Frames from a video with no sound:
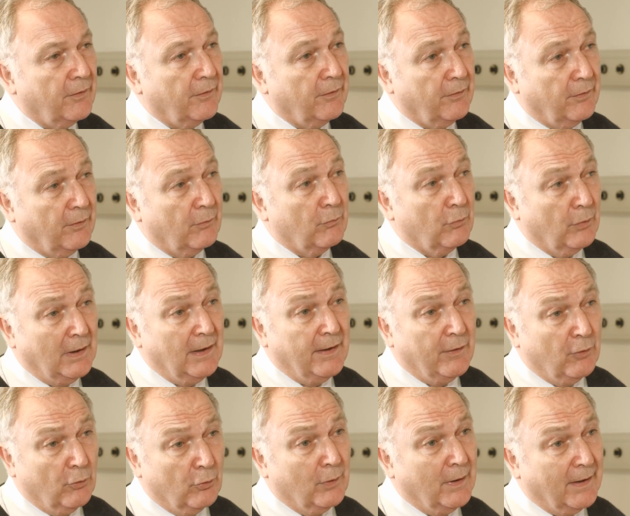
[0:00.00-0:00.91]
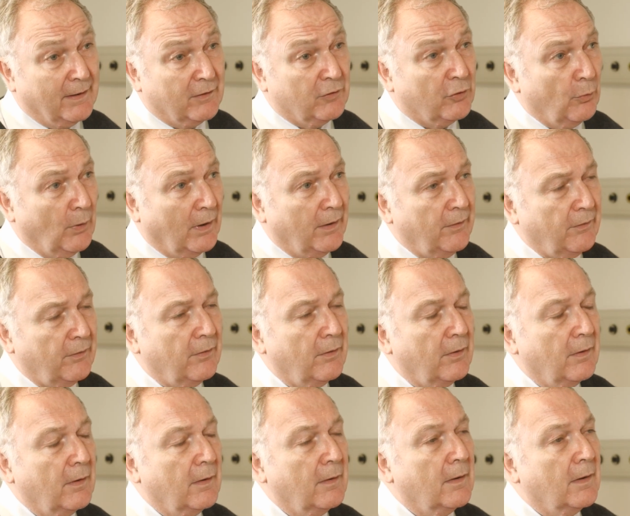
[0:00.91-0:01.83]
is really unique to us,
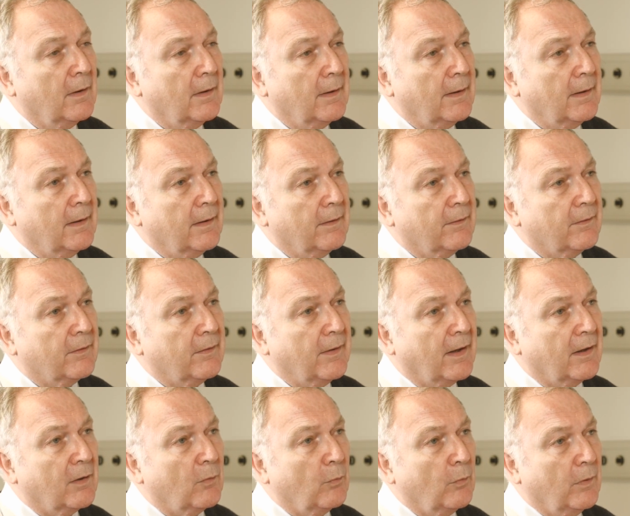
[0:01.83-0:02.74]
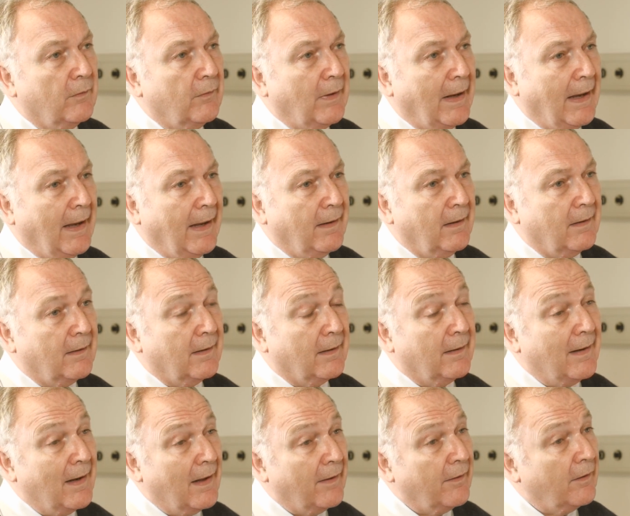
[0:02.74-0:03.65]
is that we've added
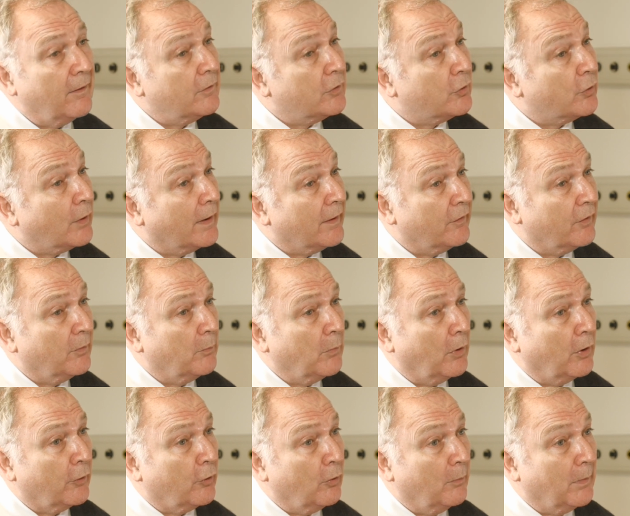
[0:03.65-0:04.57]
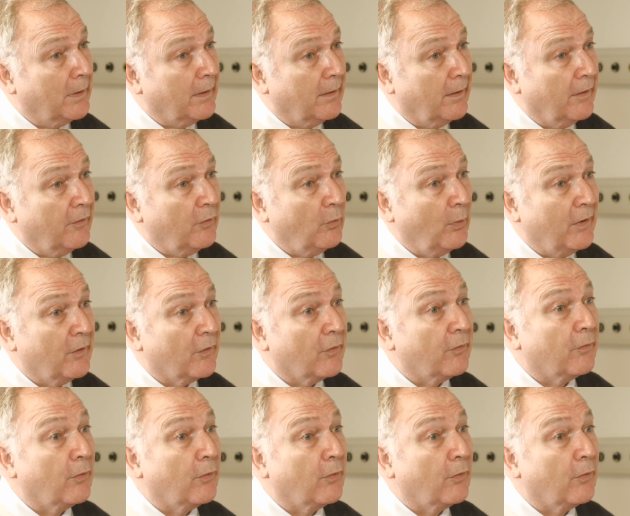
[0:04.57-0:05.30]
another tracer molecule, but this one is